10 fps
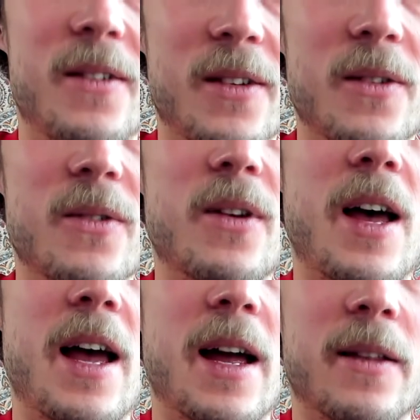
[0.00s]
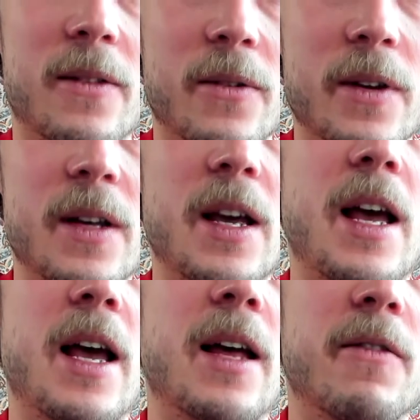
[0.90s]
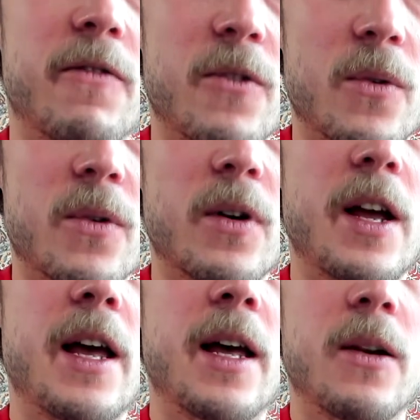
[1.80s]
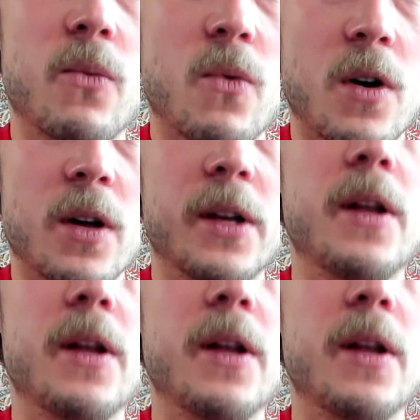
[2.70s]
2, and 3, and 4, and 1,